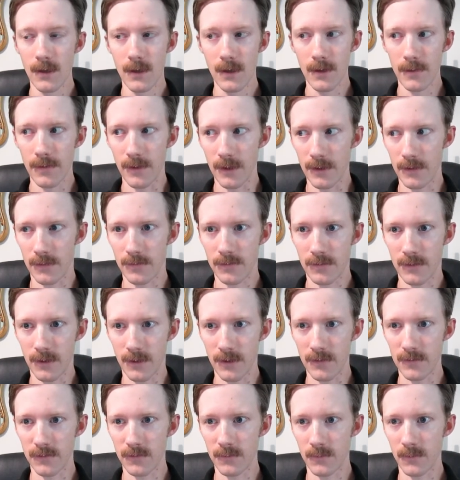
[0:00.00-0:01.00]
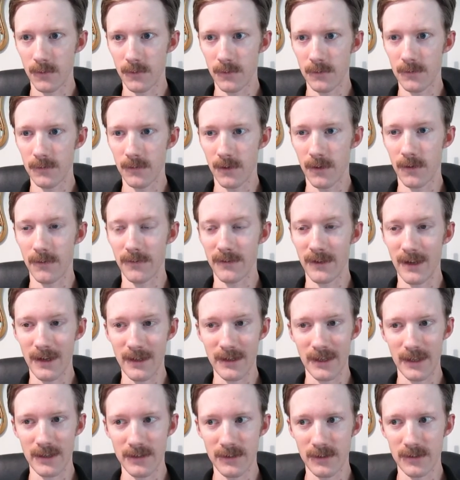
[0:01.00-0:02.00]
That its customers are
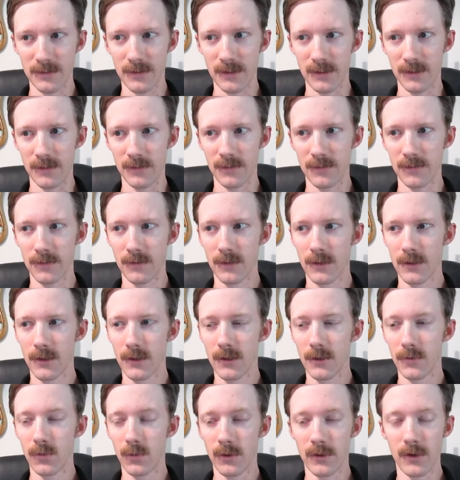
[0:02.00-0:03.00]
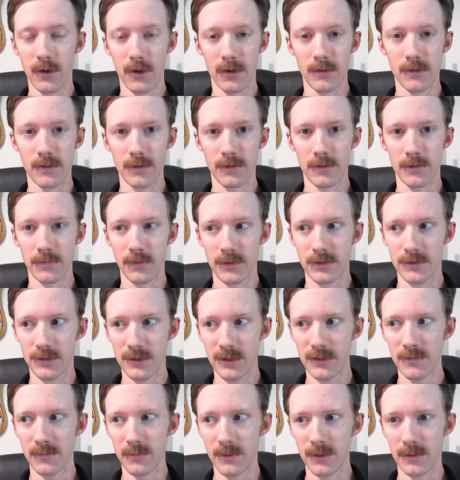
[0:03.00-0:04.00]
non-entities, regardless of
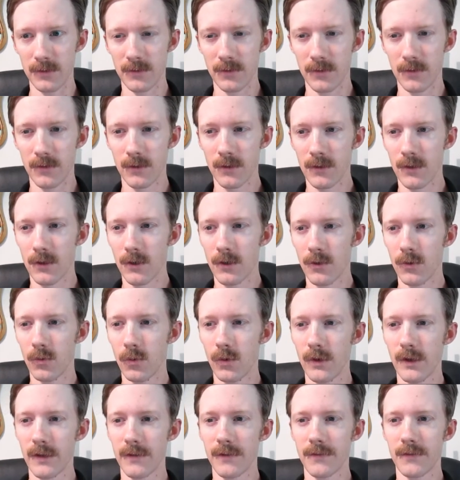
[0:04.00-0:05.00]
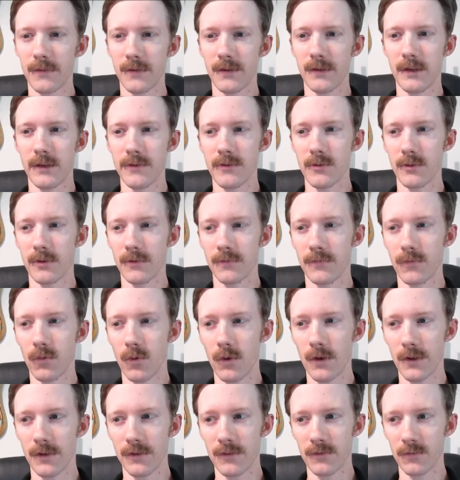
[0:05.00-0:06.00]
achievement, with neither a
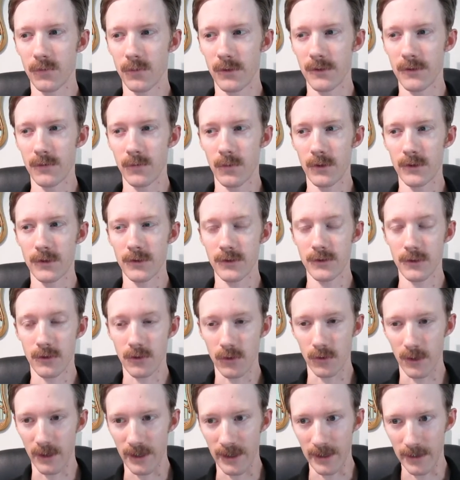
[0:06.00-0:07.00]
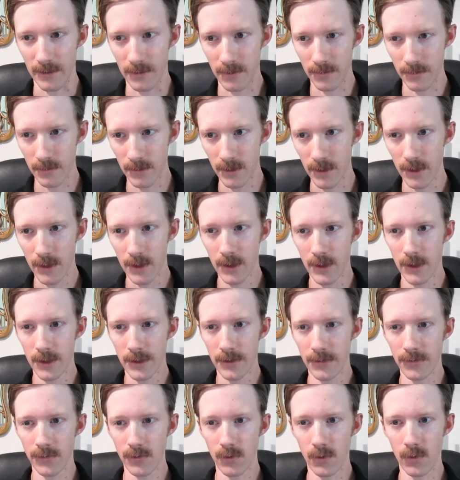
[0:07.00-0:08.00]
voice with which to cry out
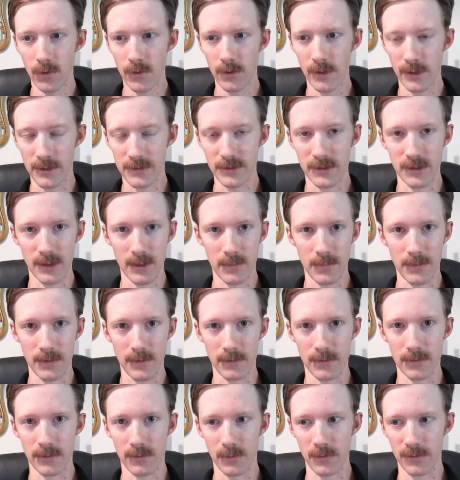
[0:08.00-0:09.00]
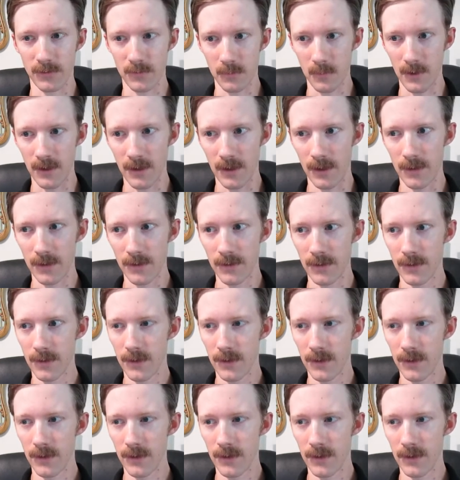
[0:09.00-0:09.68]
nor a champion to respond,